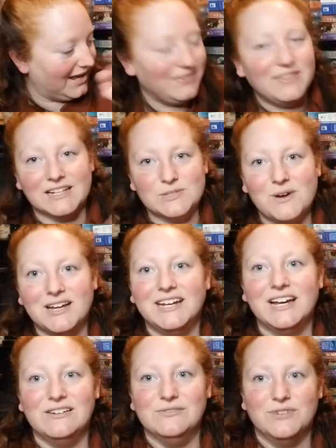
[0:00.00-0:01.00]
That's why I
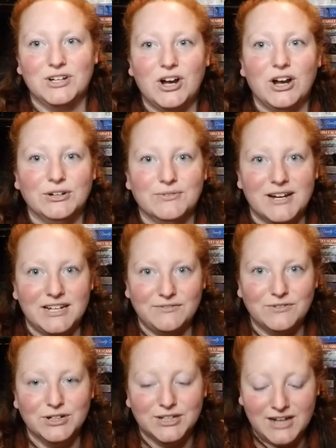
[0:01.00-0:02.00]
have a cart ready
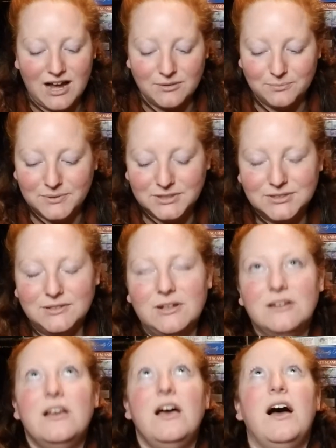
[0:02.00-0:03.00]
for unbuilt
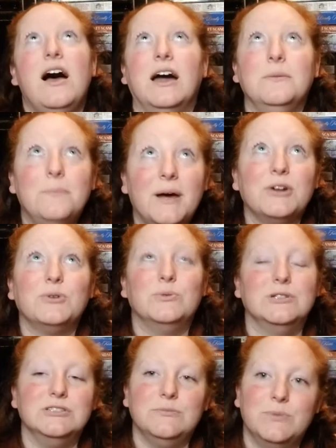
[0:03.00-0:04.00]
on Better
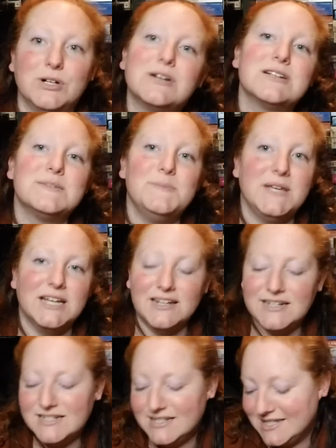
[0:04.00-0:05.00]
World Books,
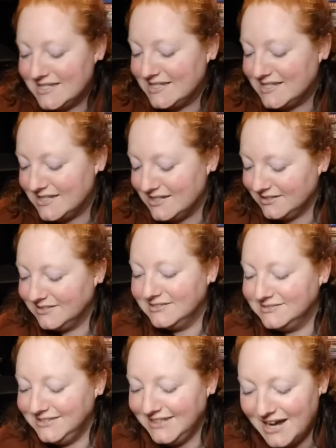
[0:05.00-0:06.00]
because
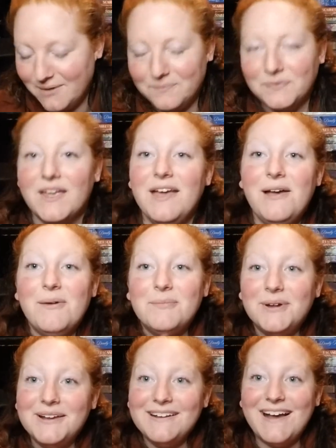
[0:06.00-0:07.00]
yeah.
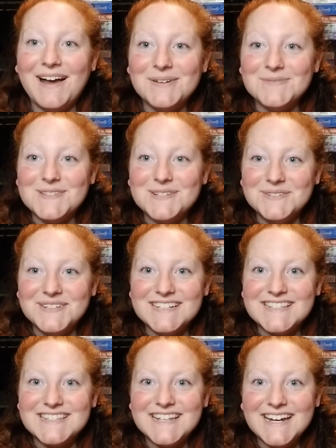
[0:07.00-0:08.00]
But I'm so
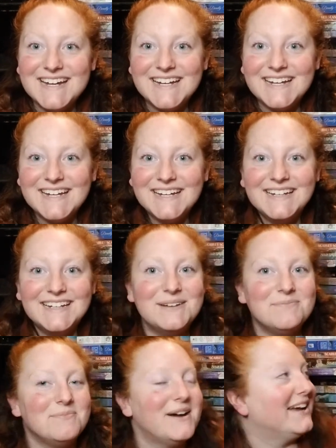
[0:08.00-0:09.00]

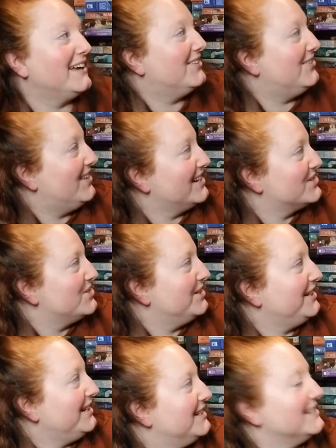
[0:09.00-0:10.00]
excited. My
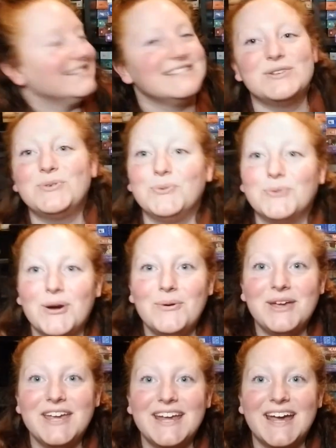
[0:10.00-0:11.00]
collection is
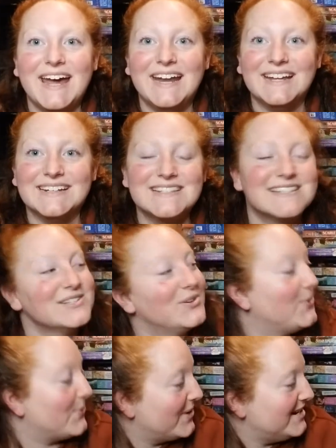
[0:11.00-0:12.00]
growing and it's
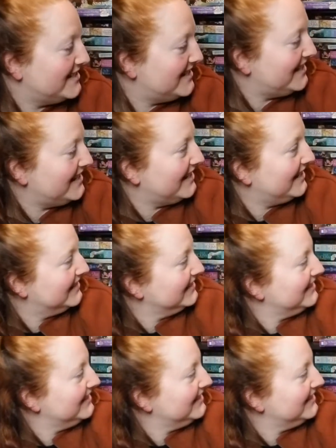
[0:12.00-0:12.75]
crazy.